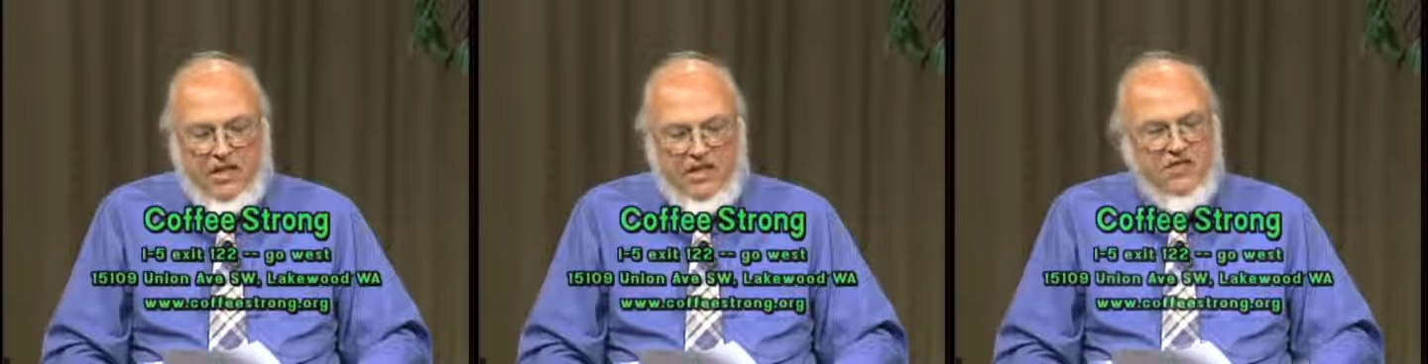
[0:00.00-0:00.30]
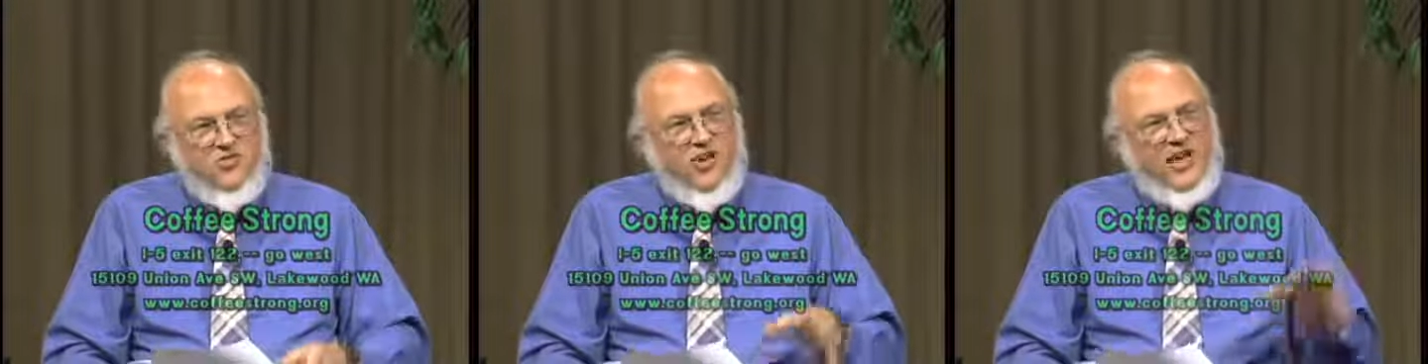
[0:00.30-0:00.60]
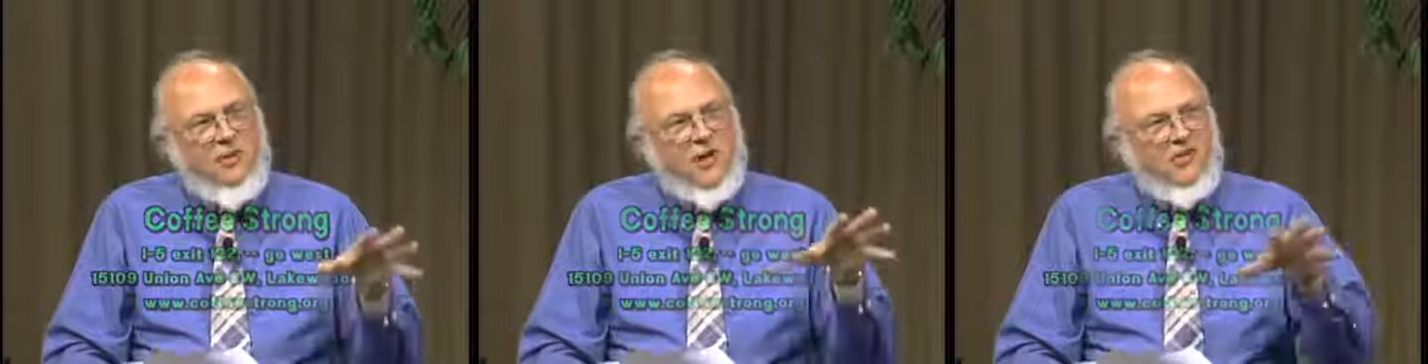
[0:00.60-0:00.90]
Let's find
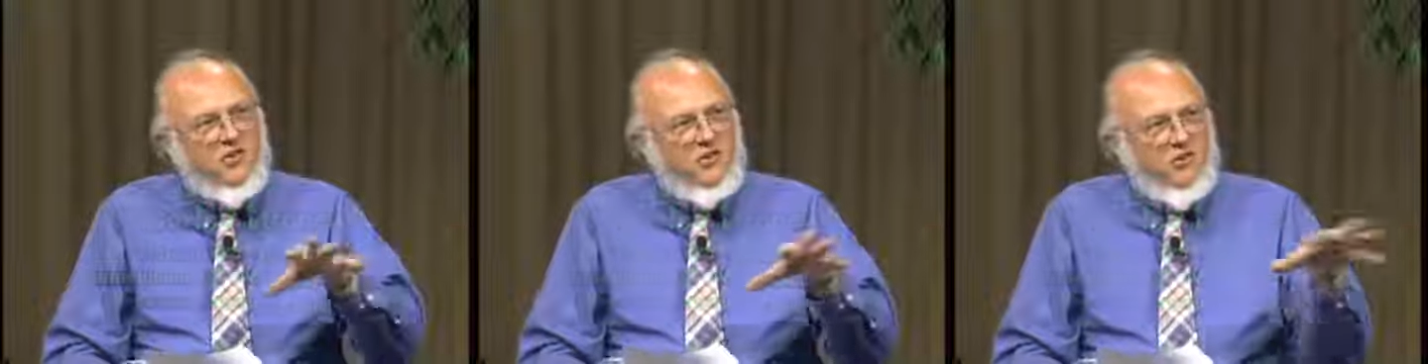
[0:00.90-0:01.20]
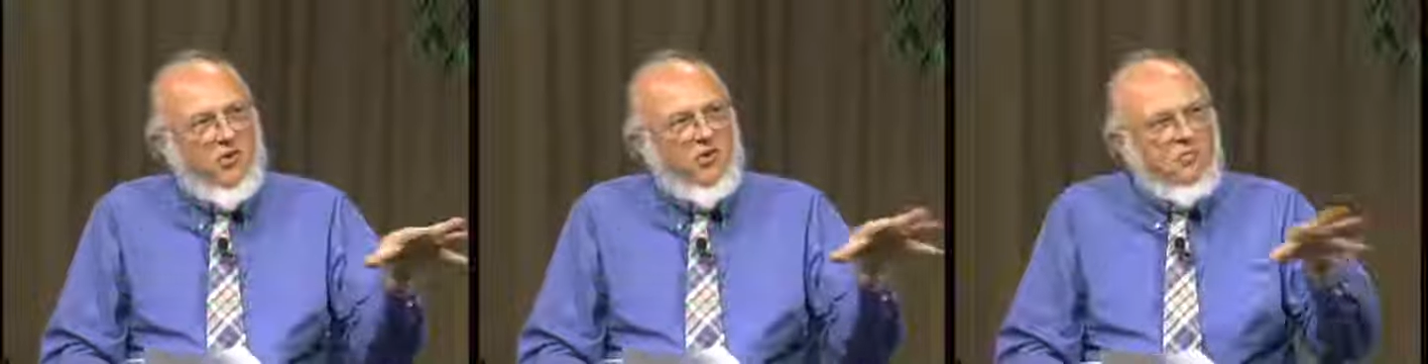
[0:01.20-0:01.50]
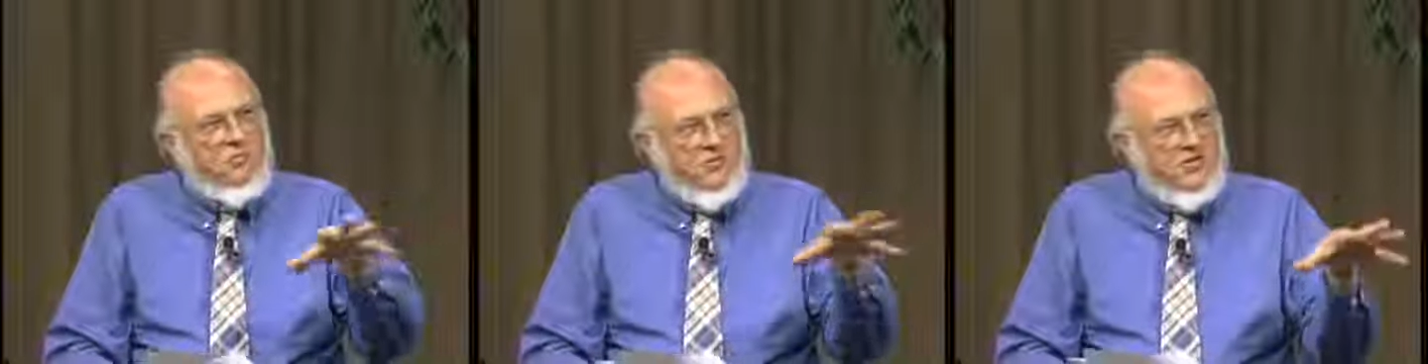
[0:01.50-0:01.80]
out about your
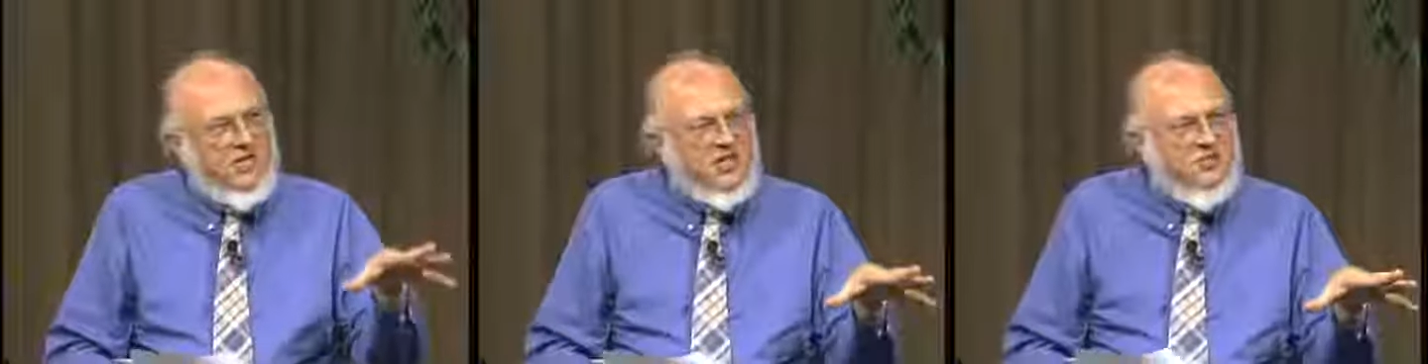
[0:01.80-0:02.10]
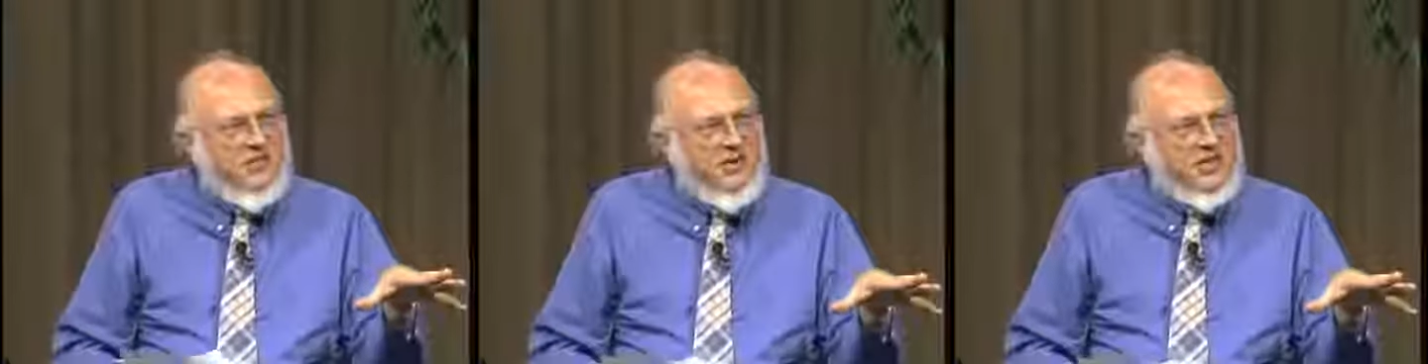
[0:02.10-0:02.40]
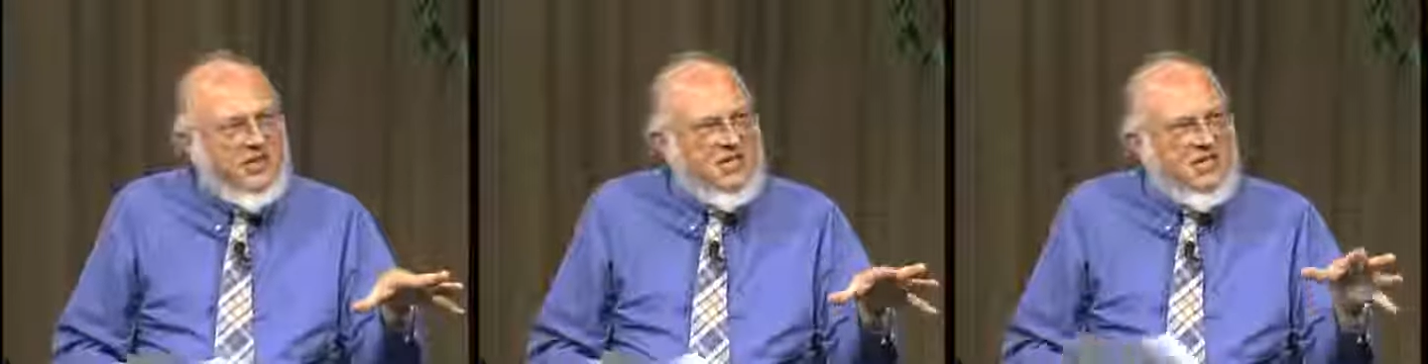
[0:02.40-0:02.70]
own personal
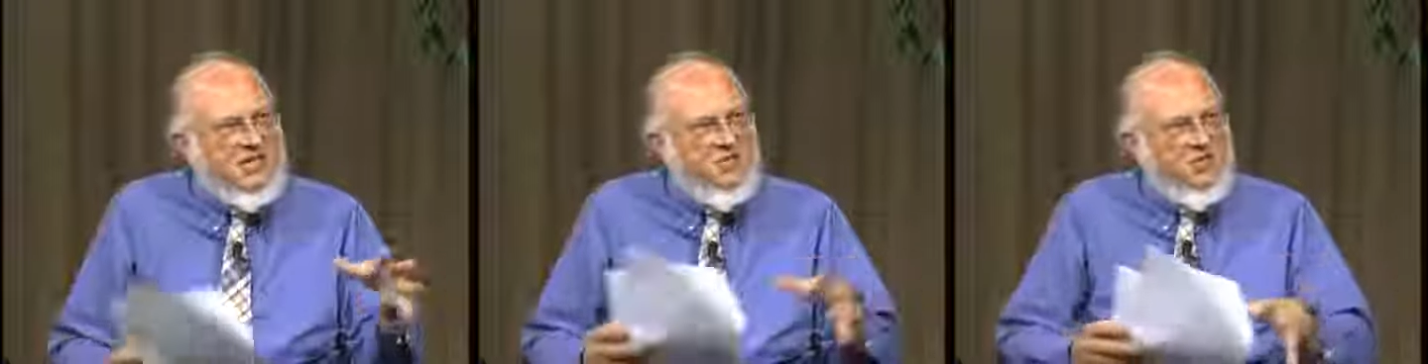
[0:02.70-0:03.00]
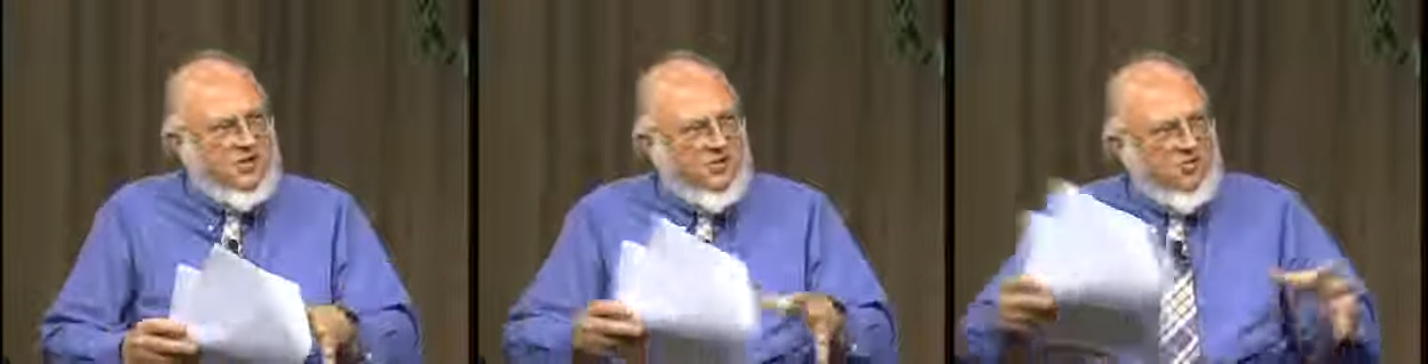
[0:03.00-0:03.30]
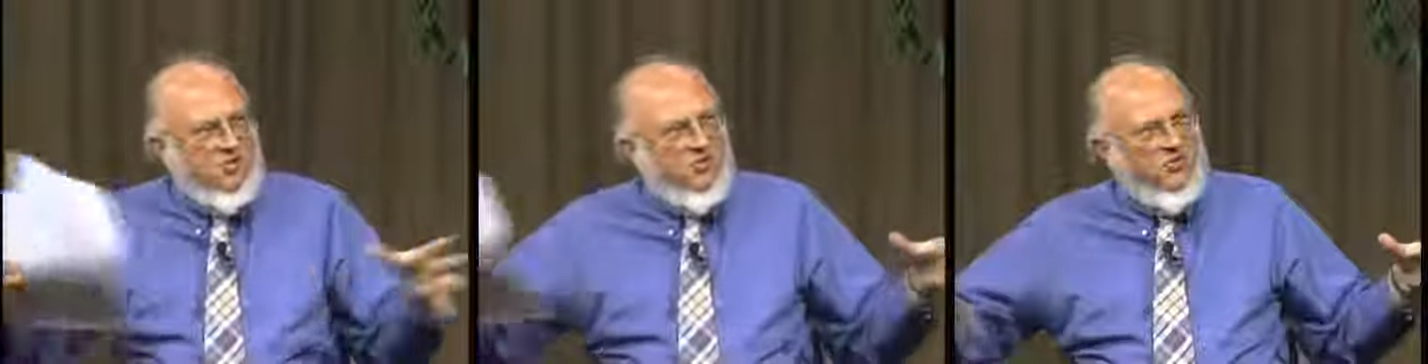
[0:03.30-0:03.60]
experiences, and then we'll sort
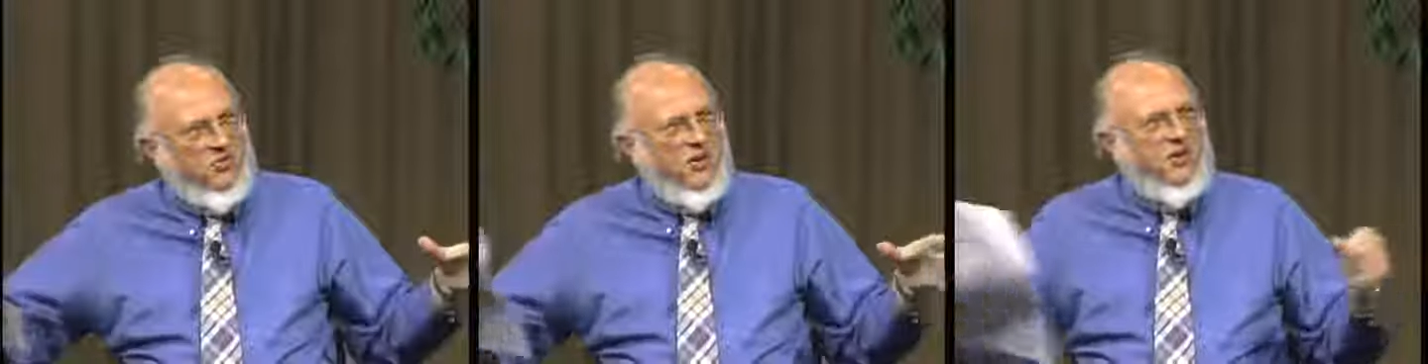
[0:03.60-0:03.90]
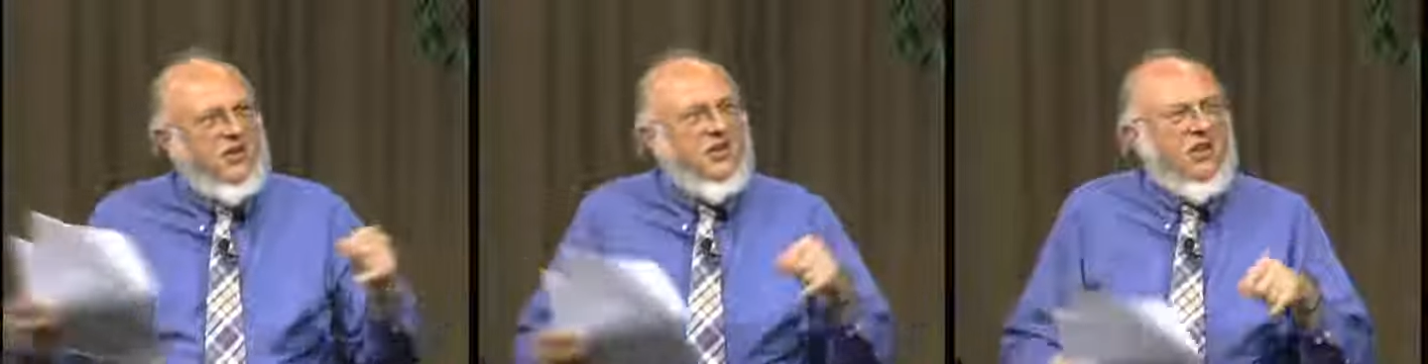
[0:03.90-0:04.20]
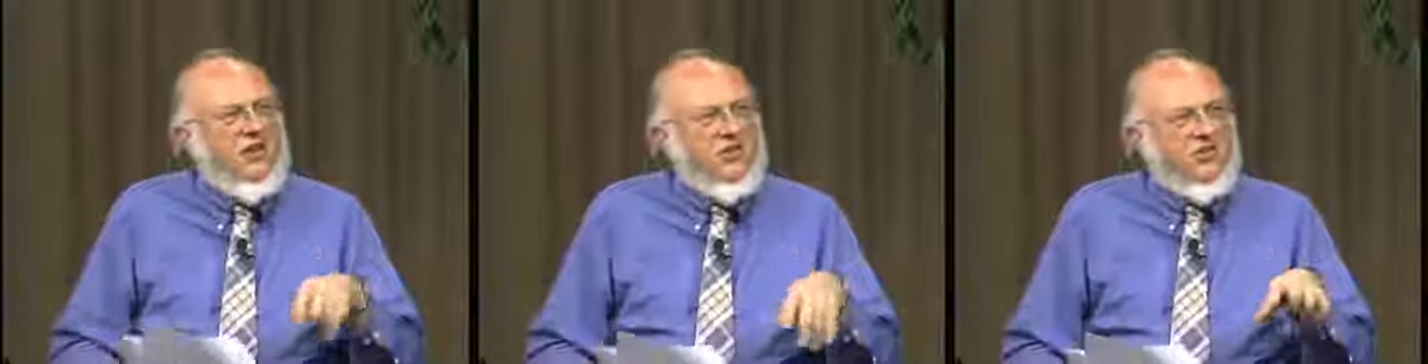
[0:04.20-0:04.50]
of move from there into the
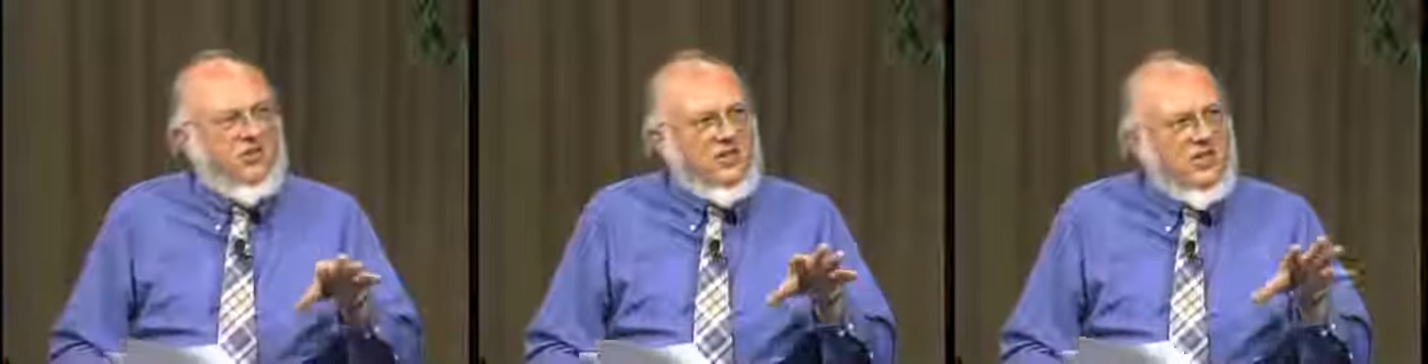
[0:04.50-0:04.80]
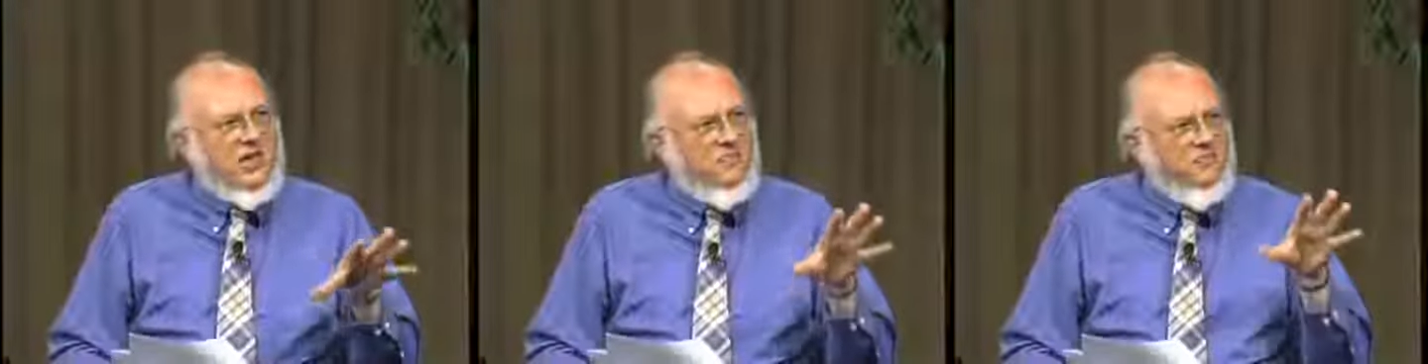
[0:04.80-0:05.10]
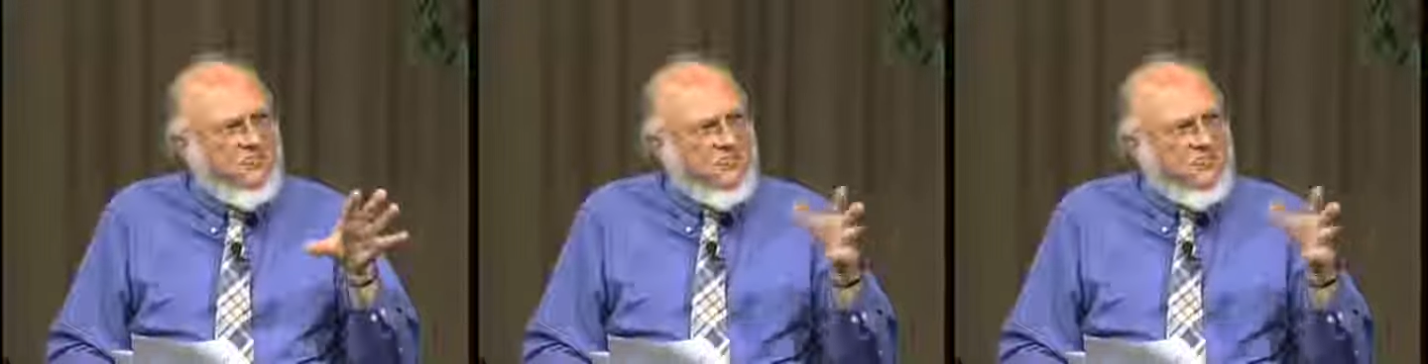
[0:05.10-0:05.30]
larger scene.